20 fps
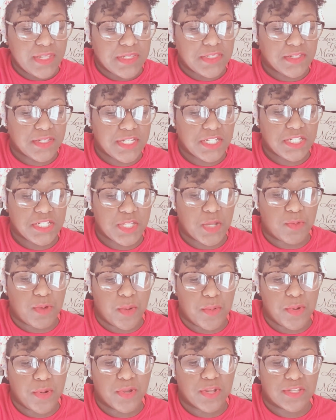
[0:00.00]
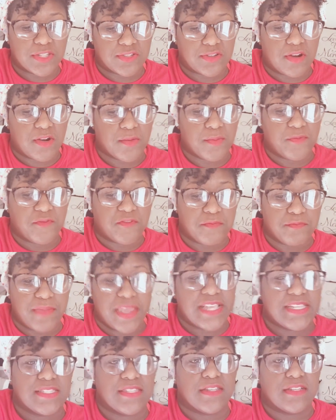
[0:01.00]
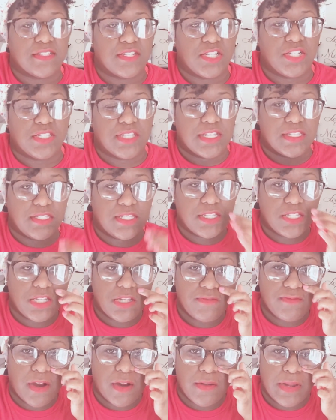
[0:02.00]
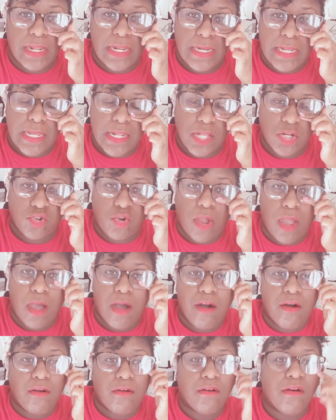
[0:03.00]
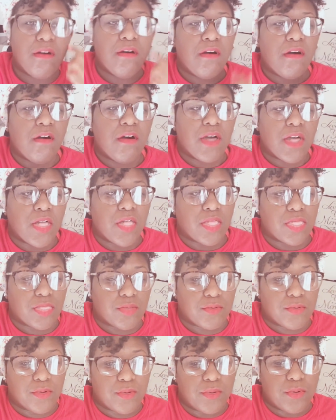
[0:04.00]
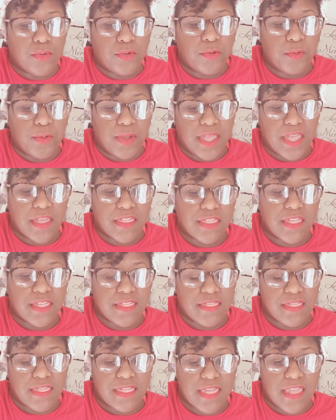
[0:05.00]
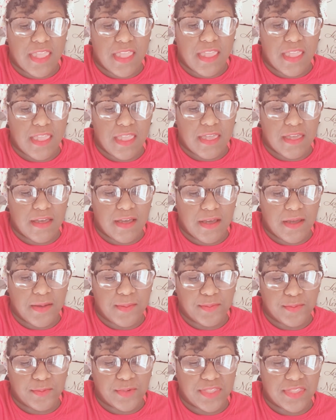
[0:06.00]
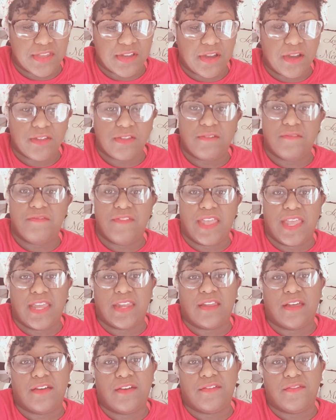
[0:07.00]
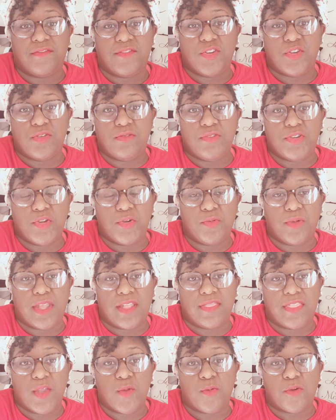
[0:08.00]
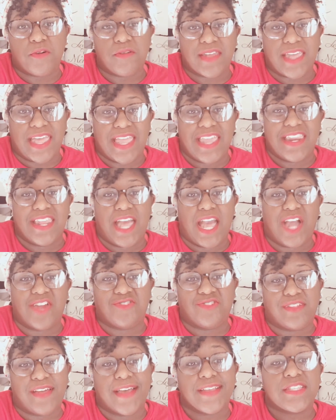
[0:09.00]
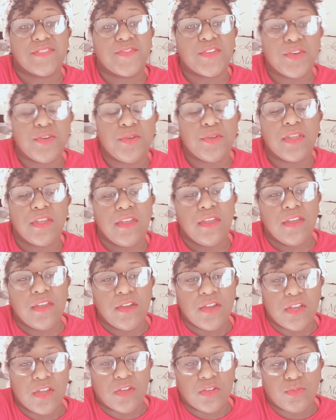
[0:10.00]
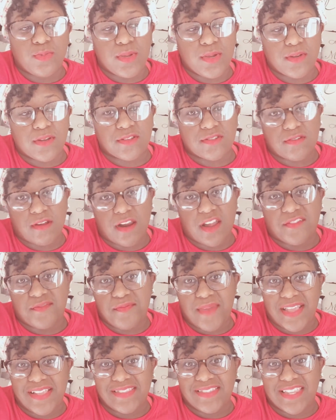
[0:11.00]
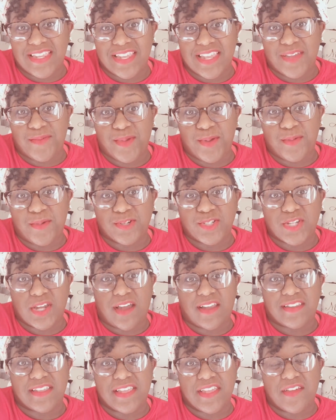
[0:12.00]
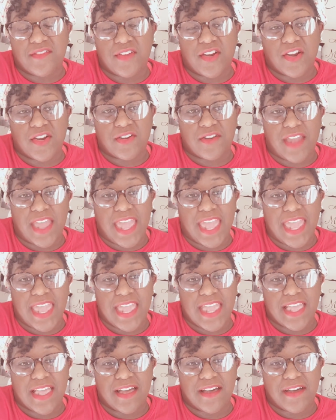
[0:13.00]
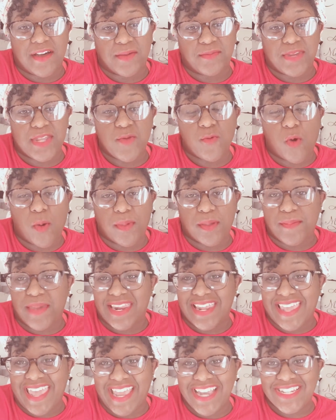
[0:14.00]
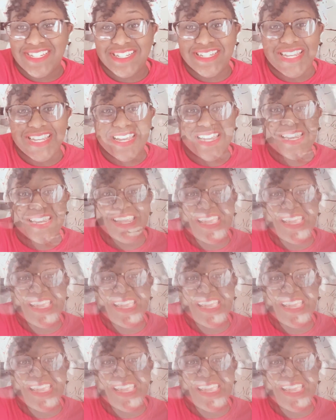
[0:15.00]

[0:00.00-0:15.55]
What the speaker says: So then she said, well, we're going to start from basics. She said, since you've already did a trial through with the other vet of doing the Royal Canin hydrolyzed food, we're going to start off basic, and we want y'all to give her a deworming medication.